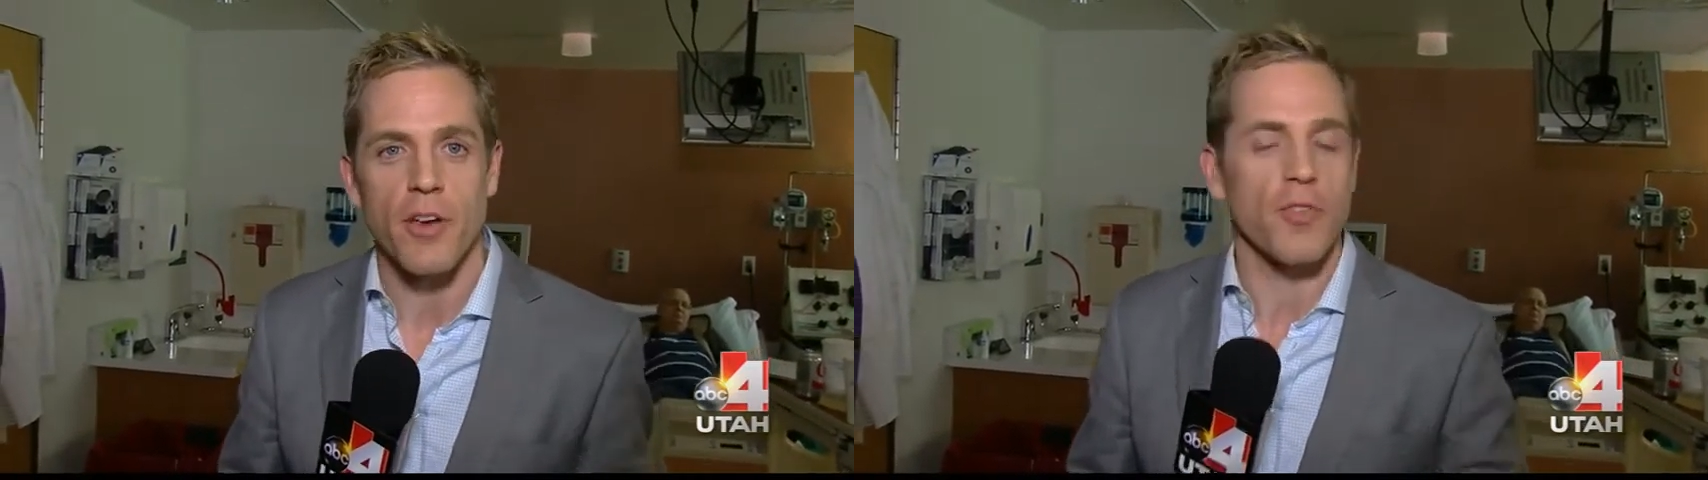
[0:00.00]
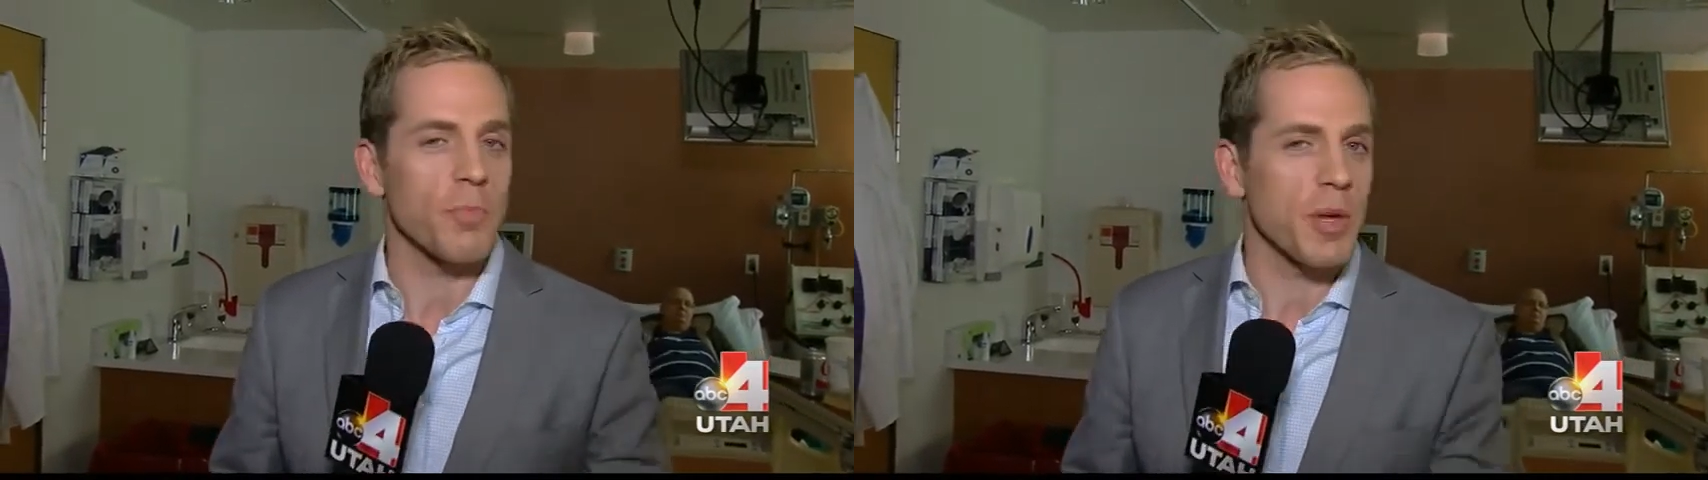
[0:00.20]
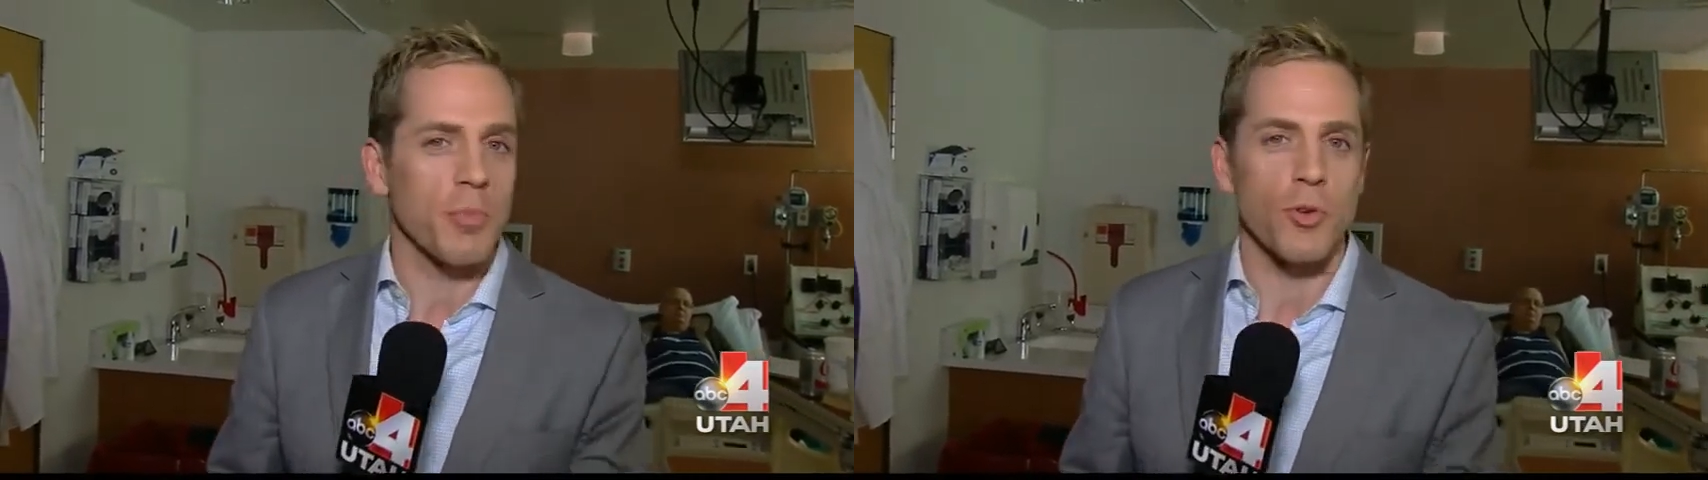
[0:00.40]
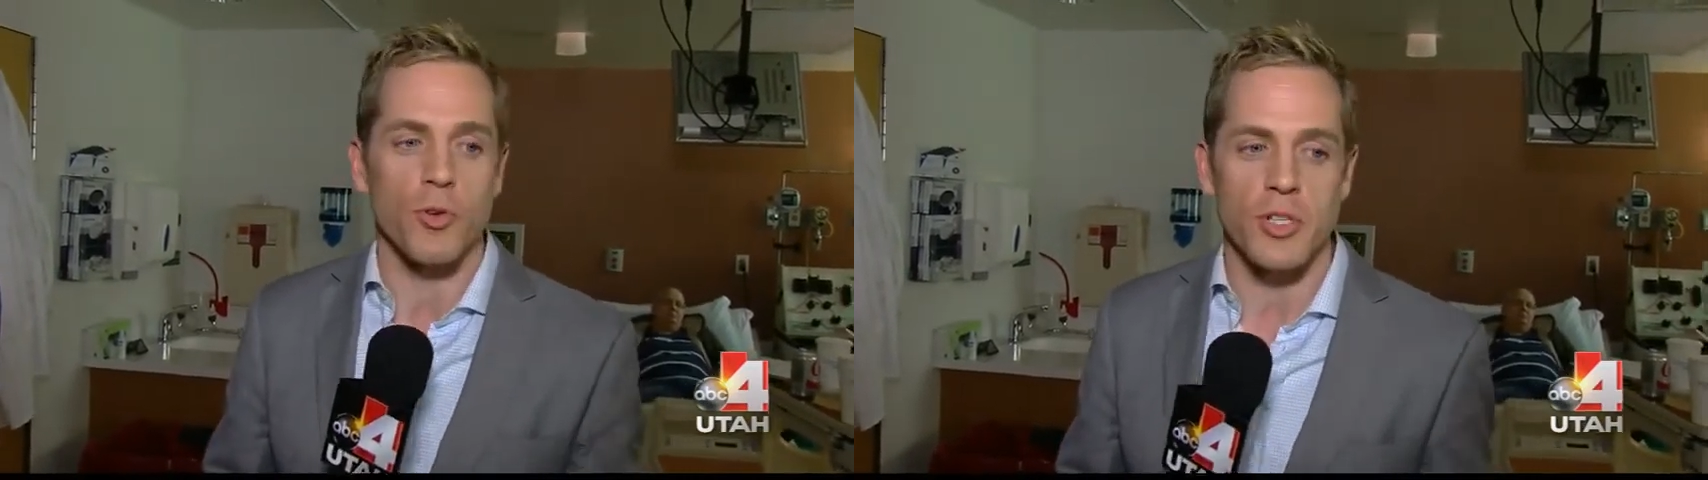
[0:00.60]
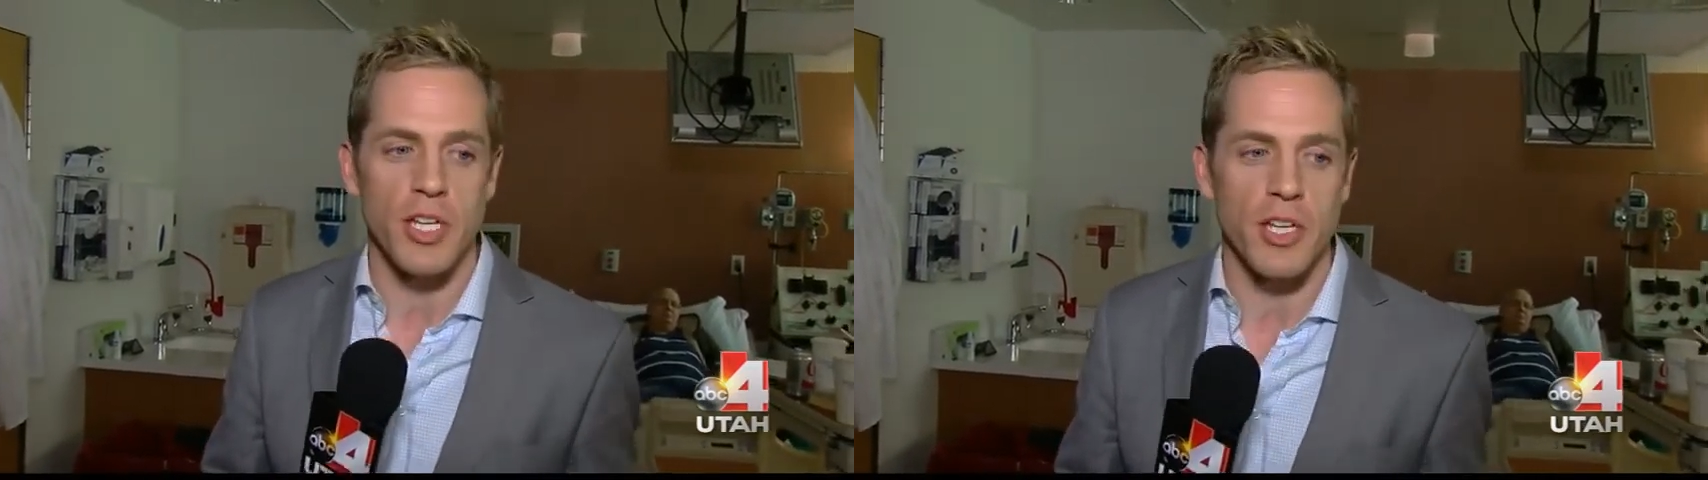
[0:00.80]
for people who are
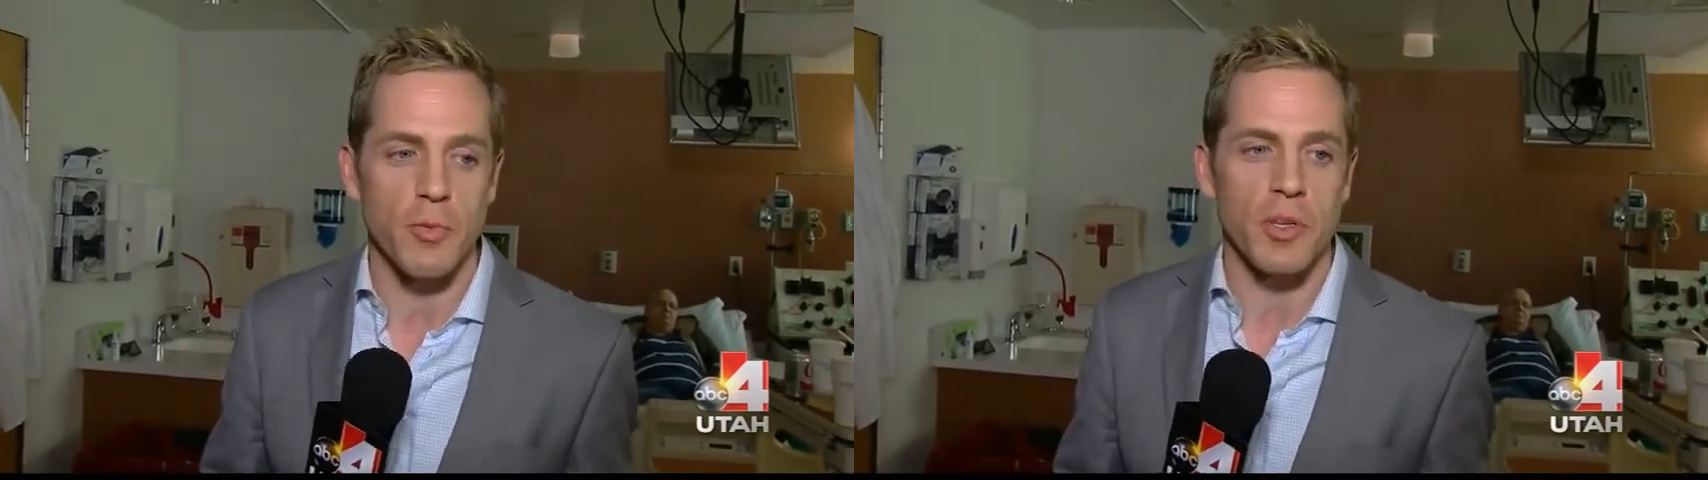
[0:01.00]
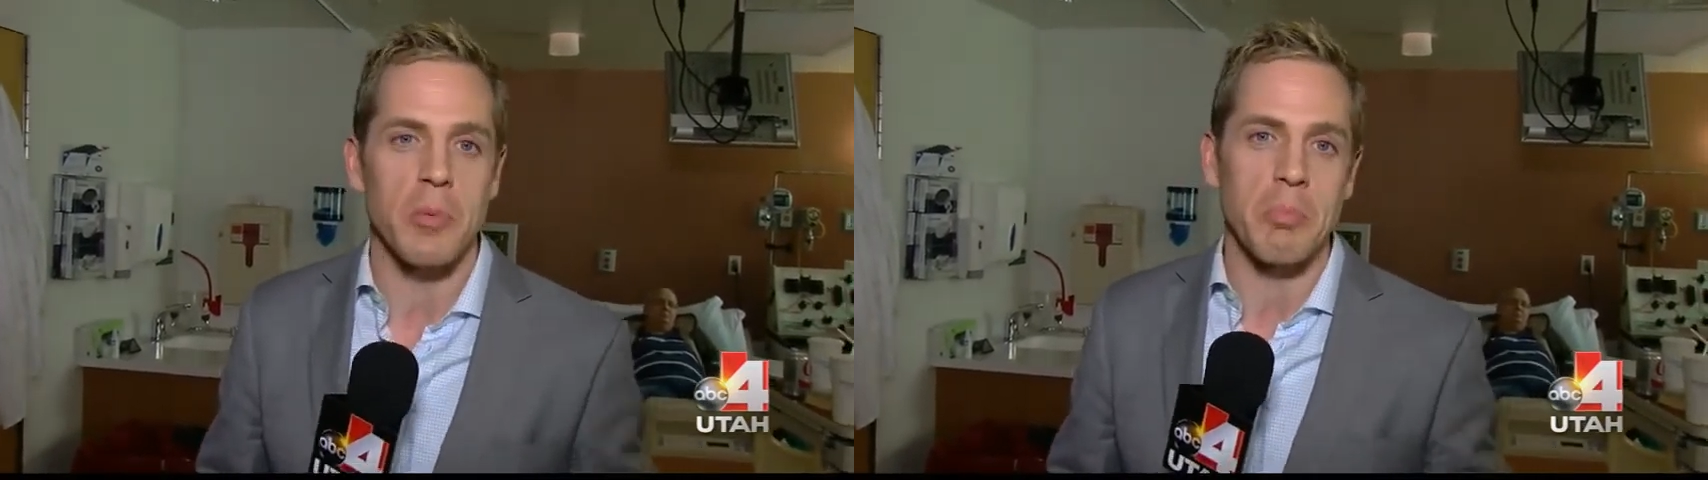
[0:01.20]
dealing with